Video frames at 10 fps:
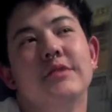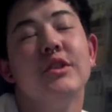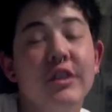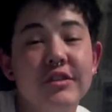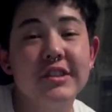
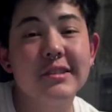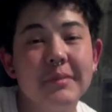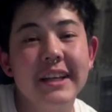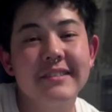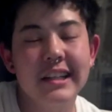So those are
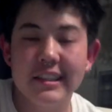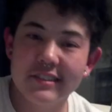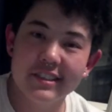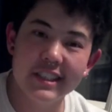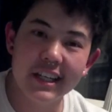some things that I
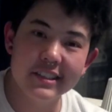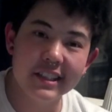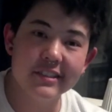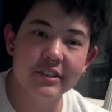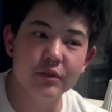
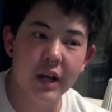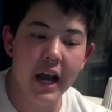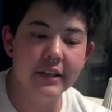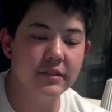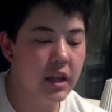suggest to you
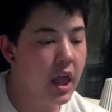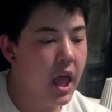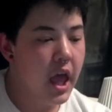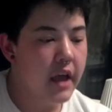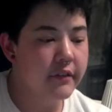guys.
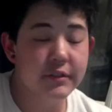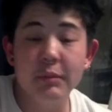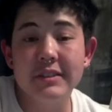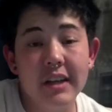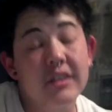If
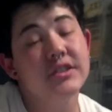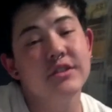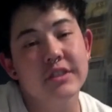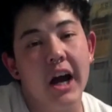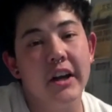someone
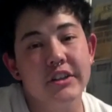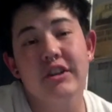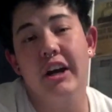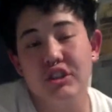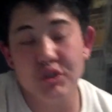tells you
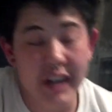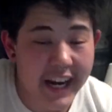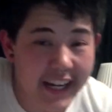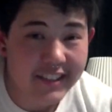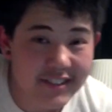you're not
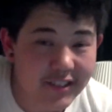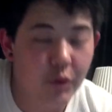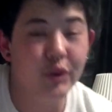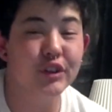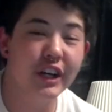trans,
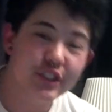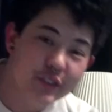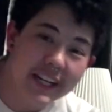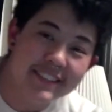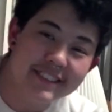or you're not
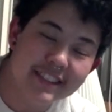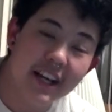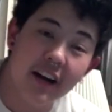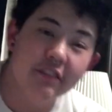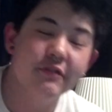trans
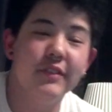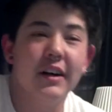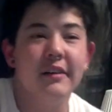enough,